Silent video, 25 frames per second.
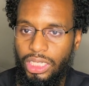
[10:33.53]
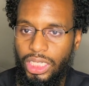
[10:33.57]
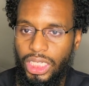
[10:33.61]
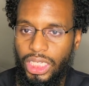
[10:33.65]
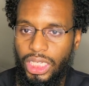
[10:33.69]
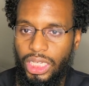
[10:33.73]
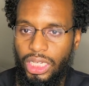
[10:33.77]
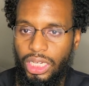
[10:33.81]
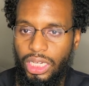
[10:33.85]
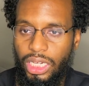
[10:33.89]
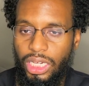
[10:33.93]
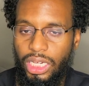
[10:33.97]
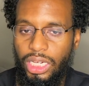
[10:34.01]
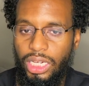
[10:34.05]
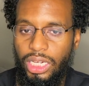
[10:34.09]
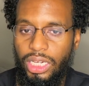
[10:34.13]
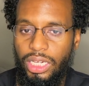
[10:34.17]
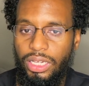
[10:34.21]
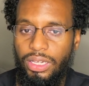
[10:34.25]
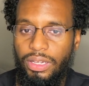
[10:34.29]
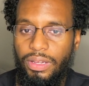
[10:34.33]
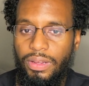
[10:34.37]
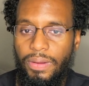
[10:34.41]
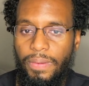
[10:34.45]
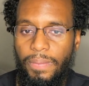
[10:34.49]

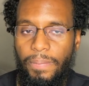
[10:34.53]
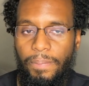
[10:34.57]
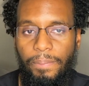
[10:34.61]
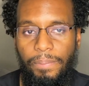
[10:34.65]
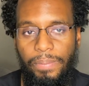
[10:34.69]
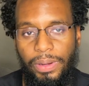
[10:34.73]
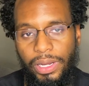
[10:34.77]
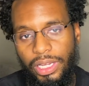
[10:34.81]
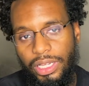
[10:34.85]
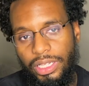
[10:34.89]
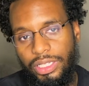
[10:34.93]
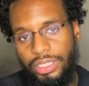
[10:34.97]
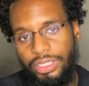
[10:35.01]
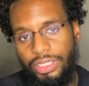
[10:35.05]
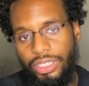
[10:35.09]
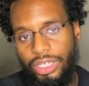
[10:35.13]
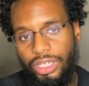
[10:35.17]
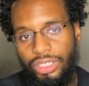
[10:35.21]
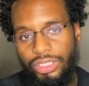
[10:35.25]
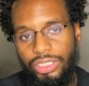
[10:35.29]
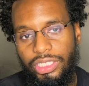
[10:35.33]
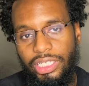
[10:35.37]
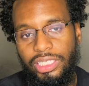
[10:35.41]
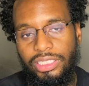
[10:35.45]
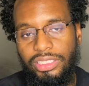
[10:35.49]
But
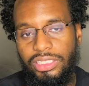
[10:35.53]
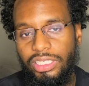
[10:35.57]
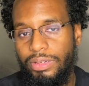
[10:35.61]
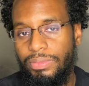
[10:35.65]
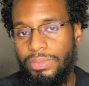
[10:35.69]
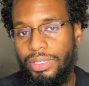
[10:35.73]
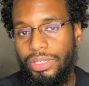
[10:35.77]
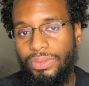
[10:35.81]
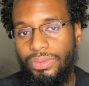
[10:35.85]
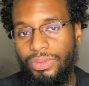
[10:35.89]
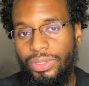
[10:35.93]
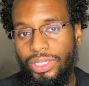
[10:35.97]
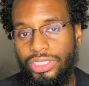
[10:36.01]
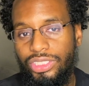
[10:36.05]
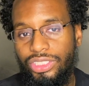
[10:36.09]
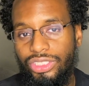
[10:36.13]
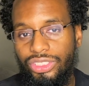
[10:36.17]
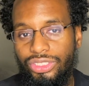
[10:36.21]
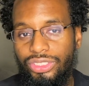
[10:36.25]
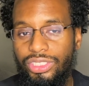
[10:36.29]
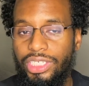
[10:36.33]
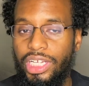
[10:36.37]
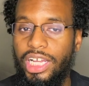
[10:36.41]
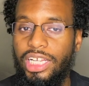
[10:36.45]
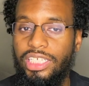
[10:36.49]
no, yeah, tell me what
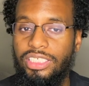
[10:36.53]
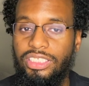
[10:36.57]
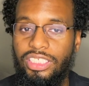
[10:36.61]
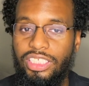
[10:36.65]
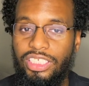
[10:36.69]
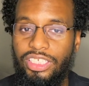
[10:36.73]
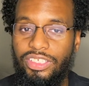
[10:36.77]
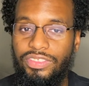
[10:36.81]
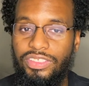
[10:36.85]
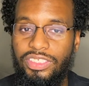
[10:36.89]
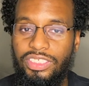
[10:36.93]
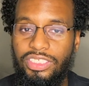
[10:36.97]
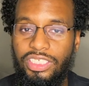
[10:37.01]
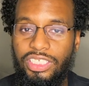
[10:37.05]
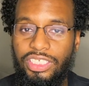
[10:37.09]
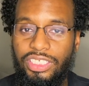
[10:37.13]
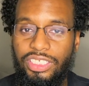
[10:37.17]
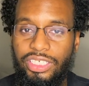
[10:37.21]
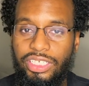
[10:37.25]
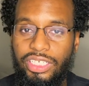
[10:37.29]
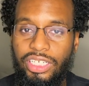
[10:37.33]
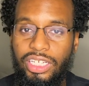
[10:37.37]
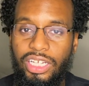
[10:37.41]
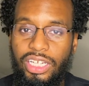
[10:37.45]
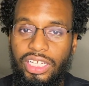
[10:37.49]
you guys think of the
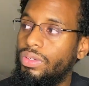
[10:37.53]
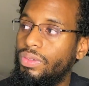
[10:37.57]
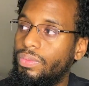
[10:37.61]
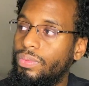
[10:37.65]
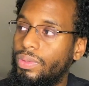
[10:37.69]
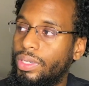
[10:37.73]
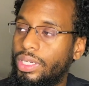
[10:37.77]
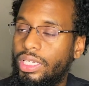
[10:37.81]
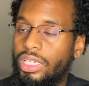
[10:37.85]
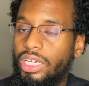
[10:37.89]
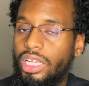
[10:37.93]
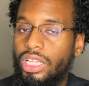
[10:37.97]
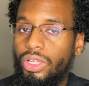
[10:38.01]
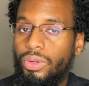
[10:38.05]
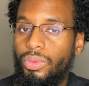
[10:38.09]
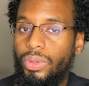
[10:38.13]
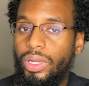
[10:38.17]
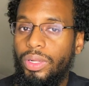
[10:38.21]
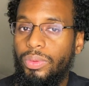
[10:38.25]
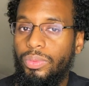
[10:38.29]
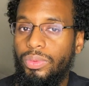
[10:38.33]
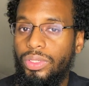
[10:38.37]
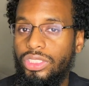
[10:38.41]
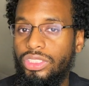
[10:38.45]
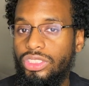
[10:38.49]
sneaker. What
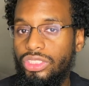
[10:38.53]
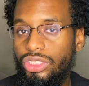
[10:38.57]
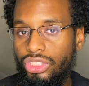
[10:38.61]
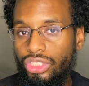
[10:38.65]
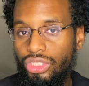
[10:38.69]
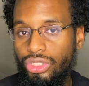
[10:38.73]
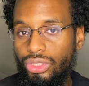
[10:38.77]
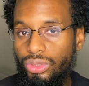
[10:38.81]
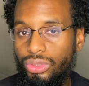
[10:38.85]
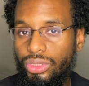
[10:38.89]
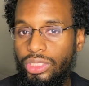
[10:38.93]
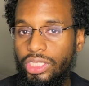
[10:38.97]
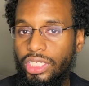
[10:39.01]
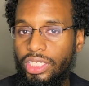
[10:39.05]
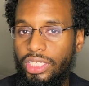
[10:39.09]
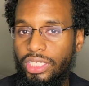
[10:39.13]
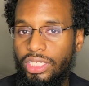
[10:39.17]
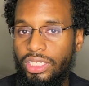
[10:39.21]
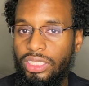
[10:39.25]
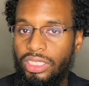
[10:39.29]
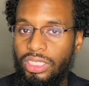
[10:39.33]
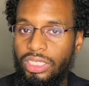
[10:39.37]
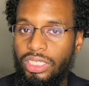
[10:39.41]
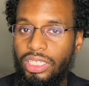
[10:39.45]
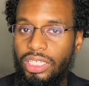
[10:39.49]
colorway would you get?